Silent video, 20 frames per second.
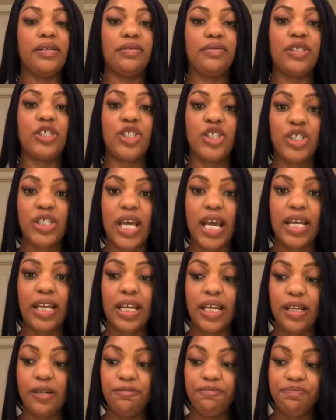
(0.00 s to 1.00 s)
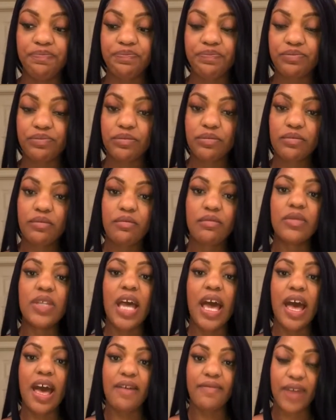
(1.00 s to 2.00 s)
The shedding,
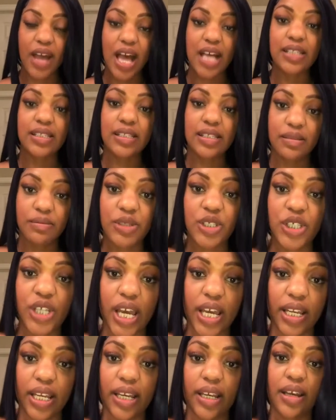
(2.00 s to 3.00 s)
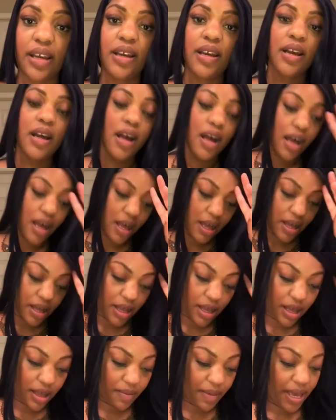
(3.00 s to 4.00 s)
I have gotten some shedding.
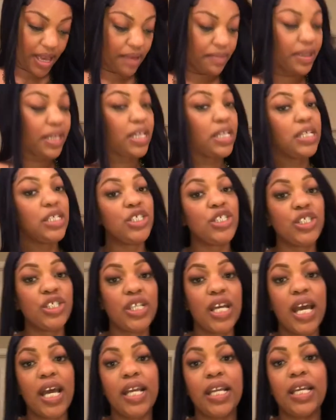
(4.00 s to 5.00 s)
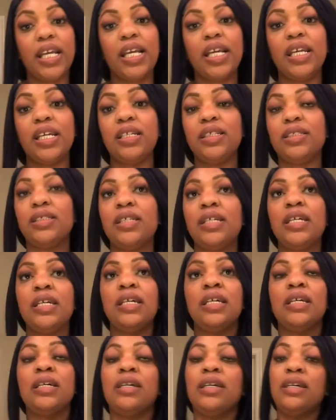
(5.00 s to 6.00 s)
I am getting shedding.
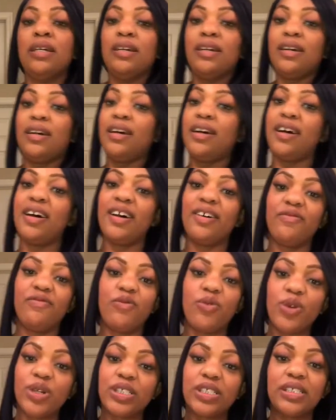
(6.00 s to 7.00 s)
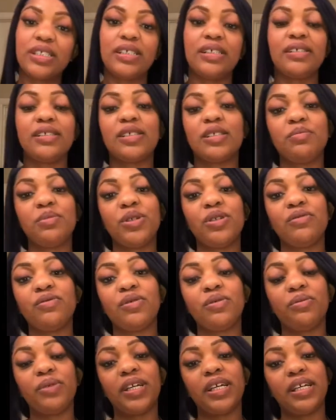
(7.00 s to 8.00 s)
Unfortunately, this
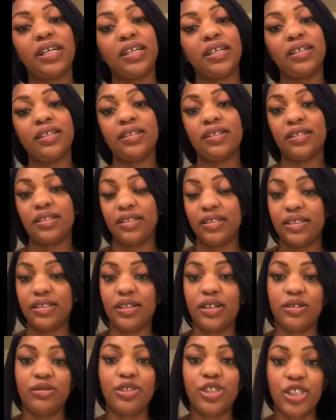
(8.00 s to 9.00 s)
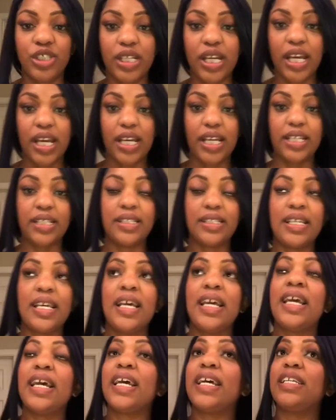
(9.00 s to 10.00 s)
beautiful wig, you know, sheds.
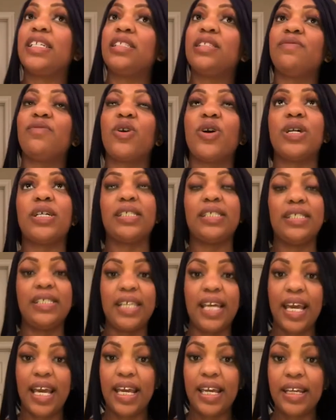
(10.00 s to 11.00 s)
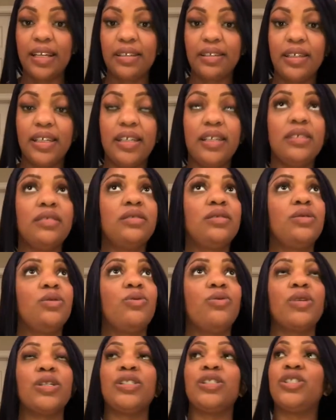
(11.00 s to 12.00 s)
And as far as tangling,
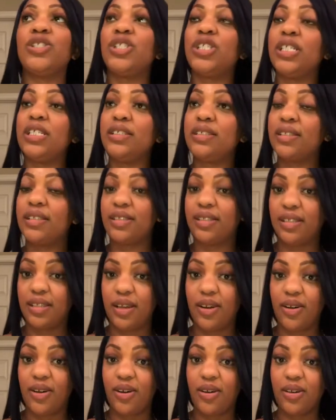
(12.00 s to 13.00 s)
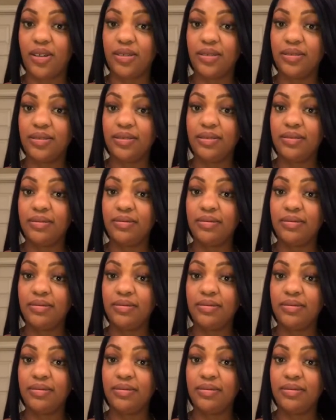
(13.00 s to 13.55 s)
Lord Jesus, y'all,